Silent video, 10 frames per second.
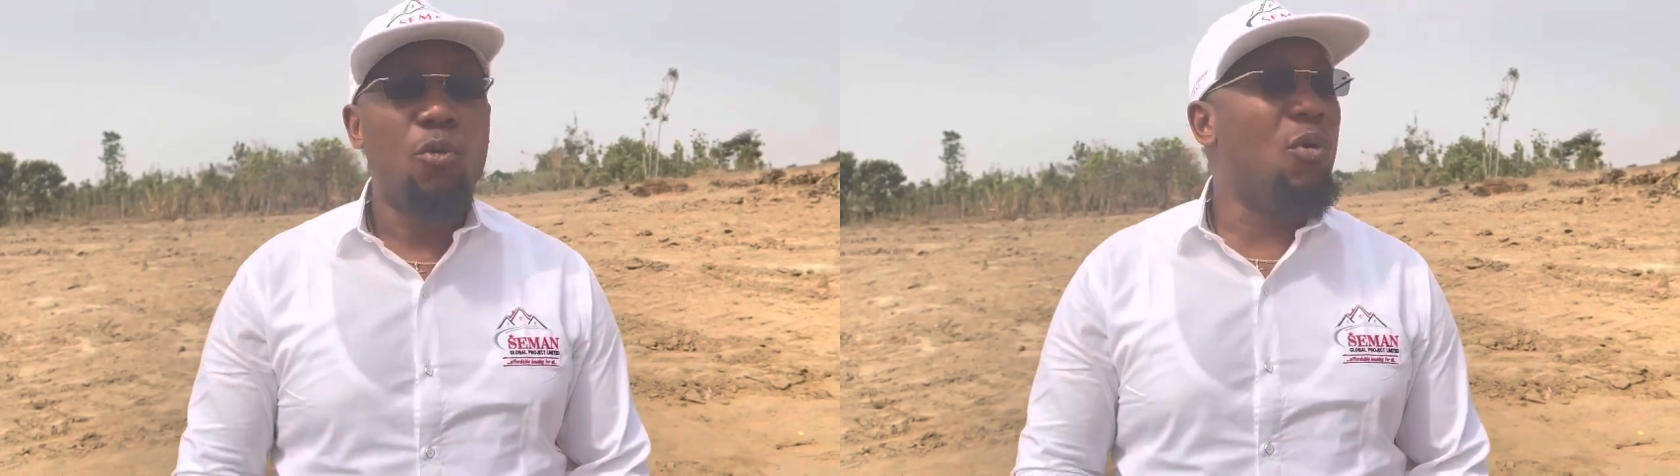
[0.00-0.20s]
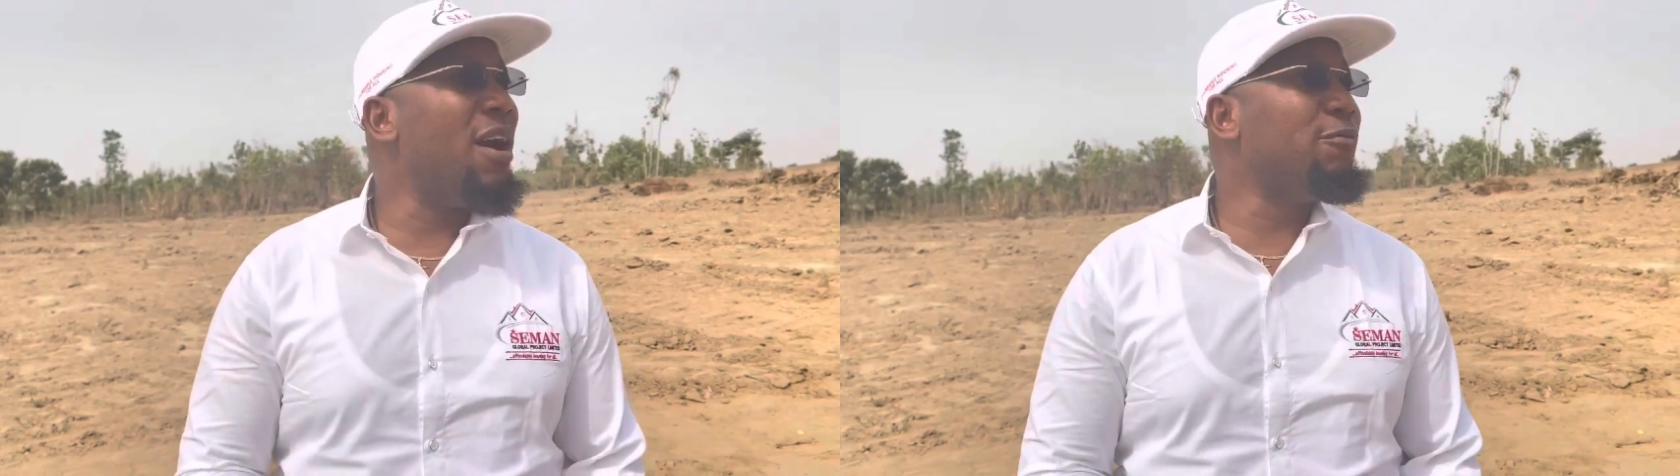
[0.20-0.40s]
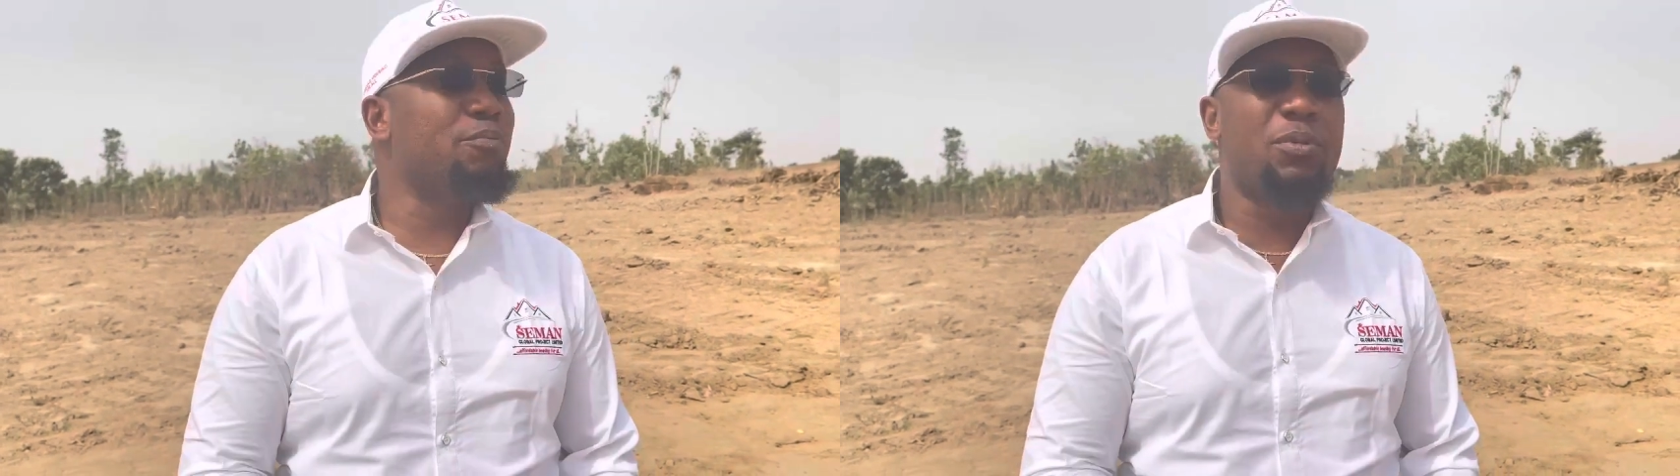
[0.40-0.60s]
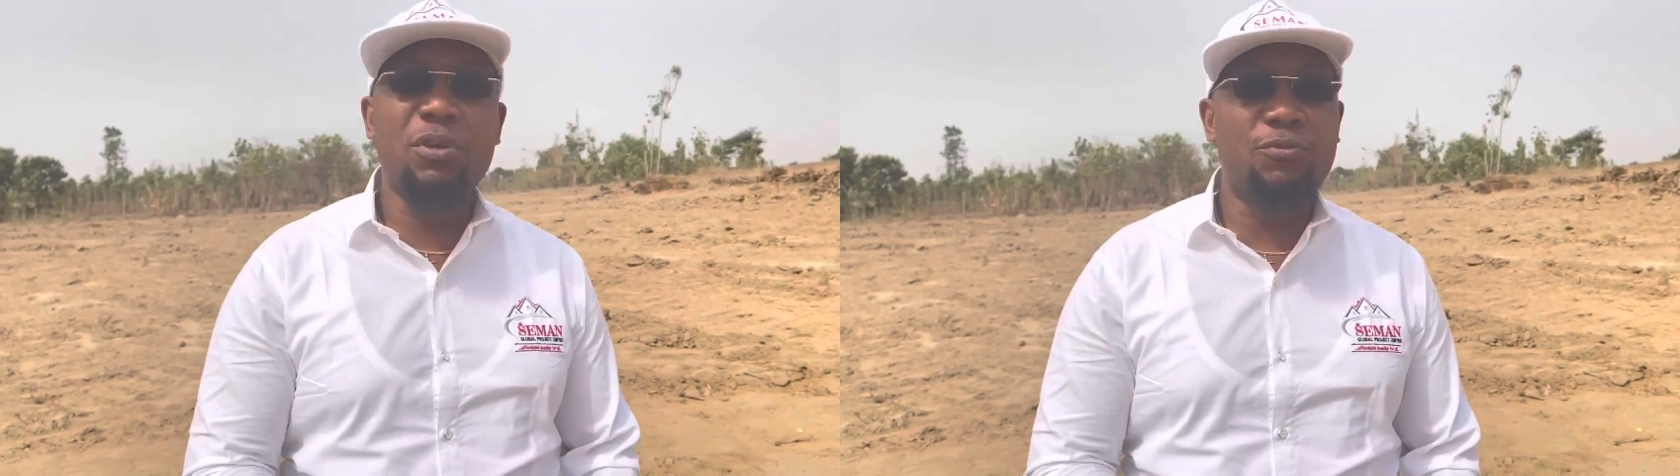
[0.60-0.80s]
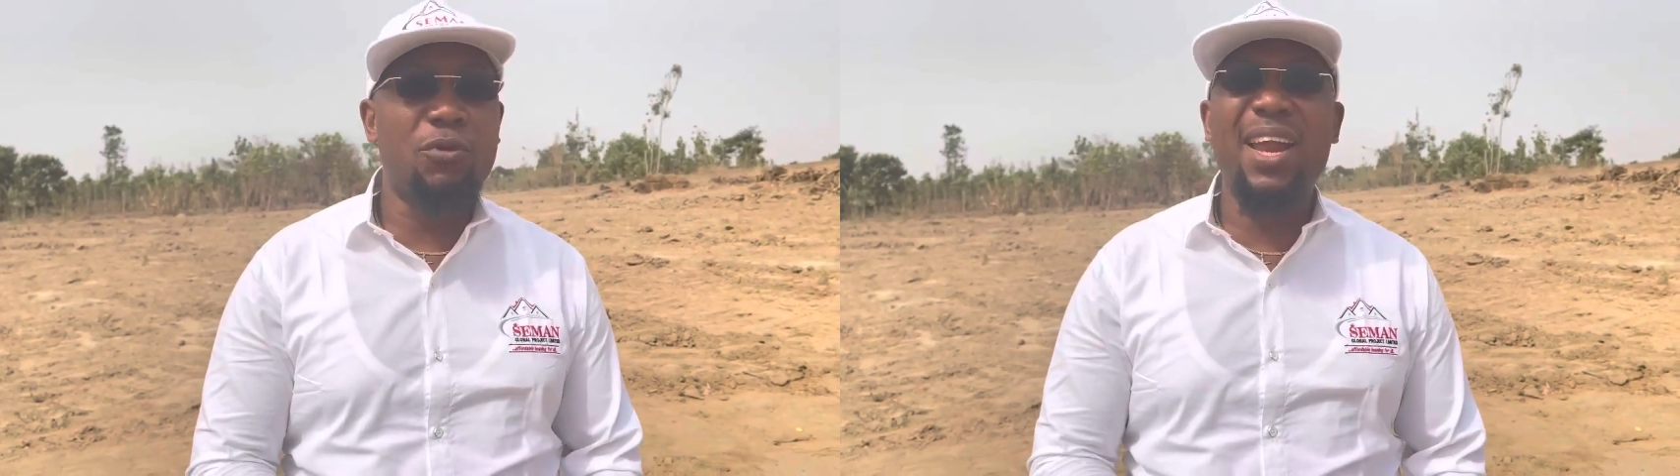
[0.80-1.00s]
We have
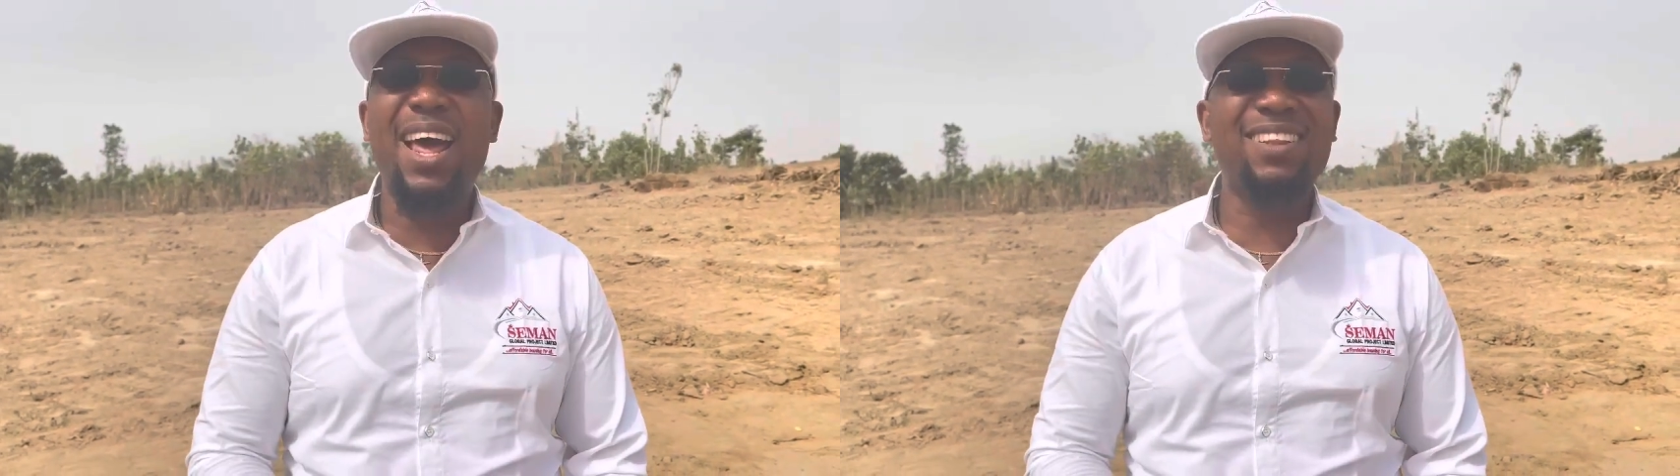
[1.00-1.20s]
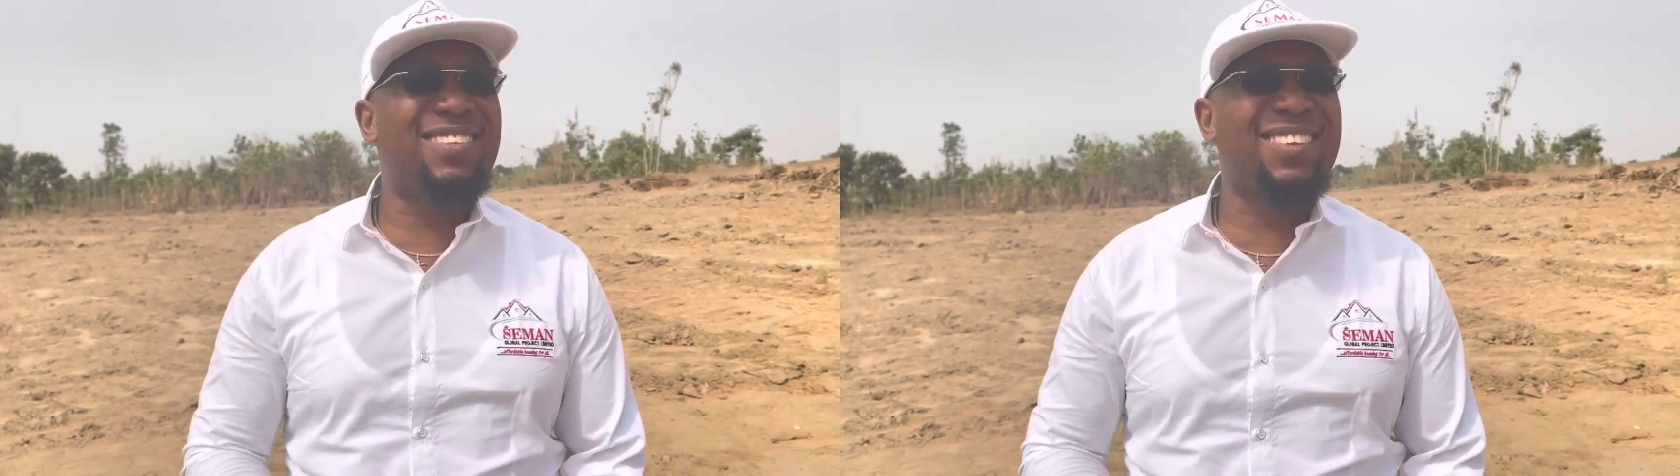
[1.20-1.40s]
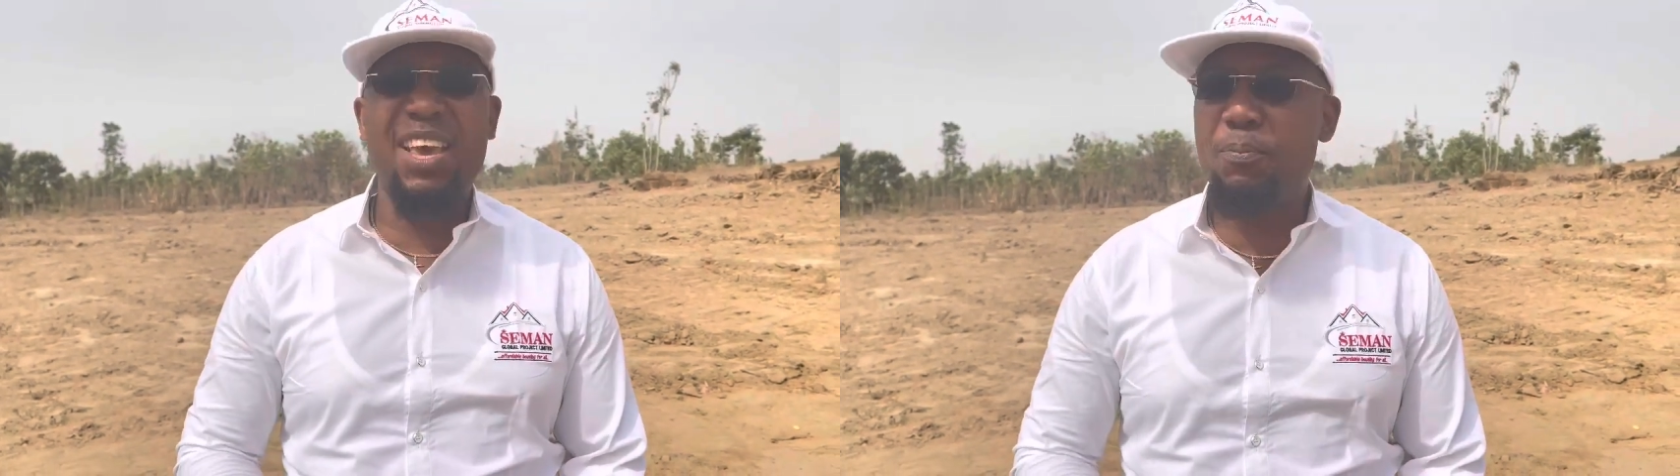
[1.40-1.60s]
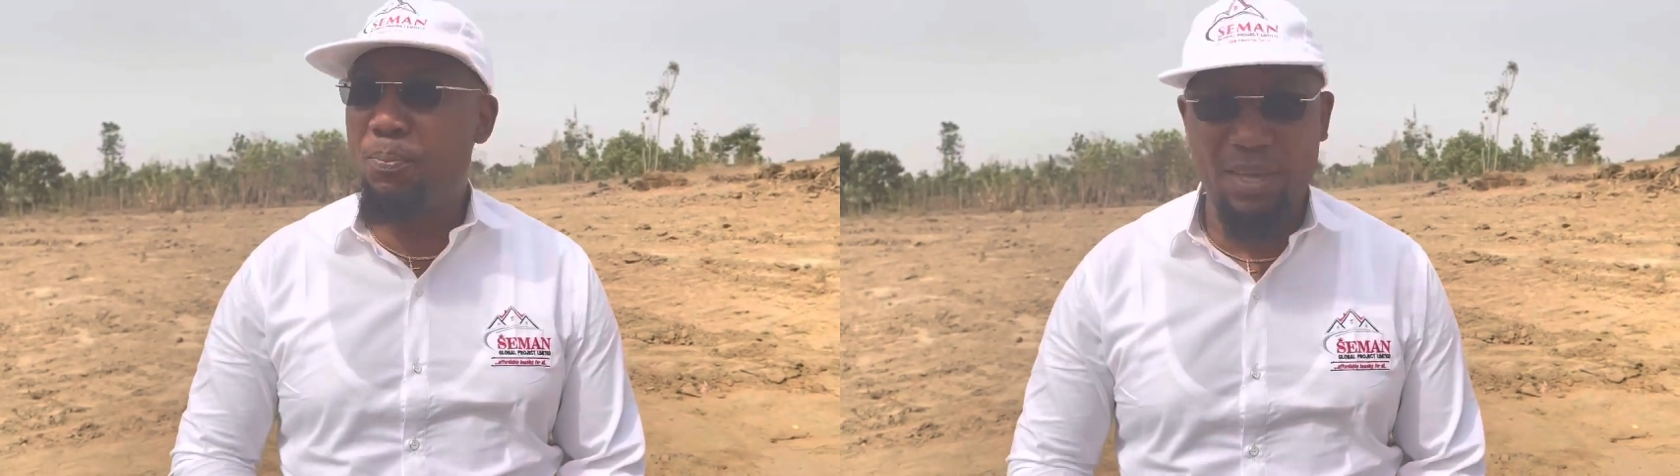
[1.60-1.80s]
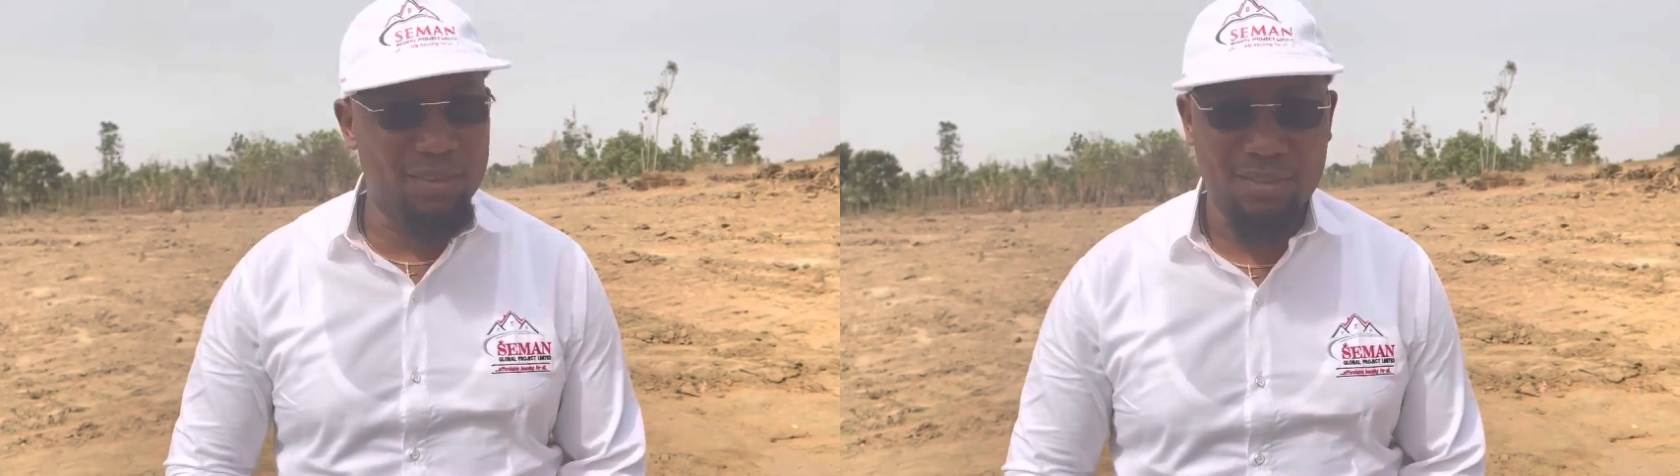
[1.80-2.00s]
beautiful
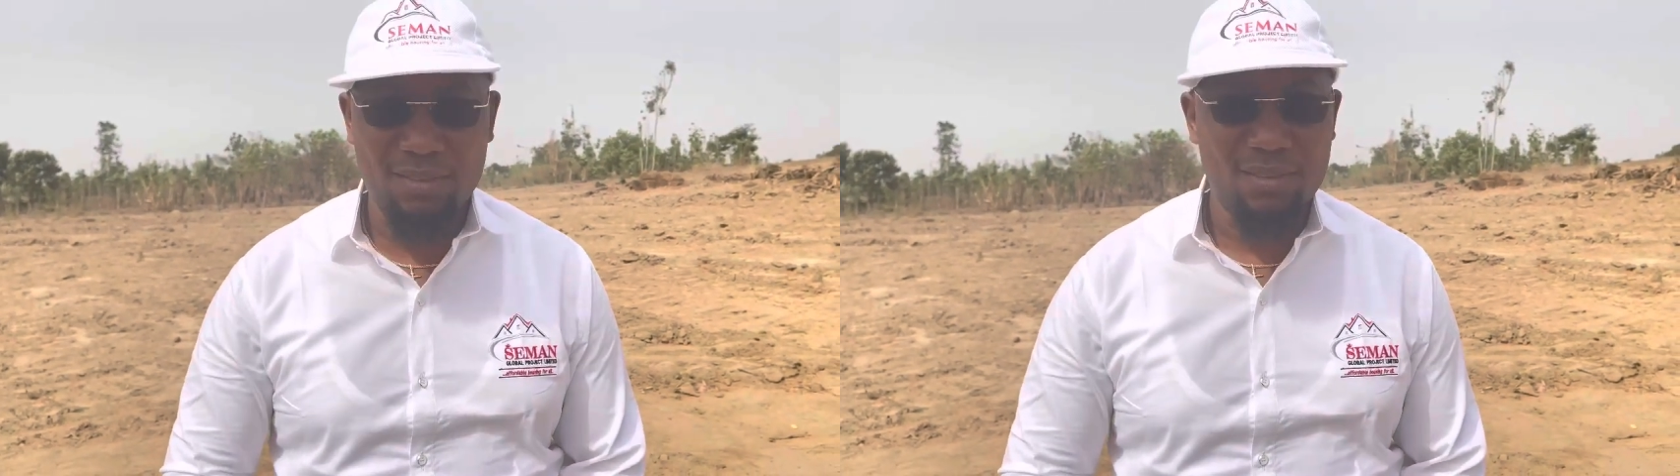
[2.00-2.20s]
landscaping.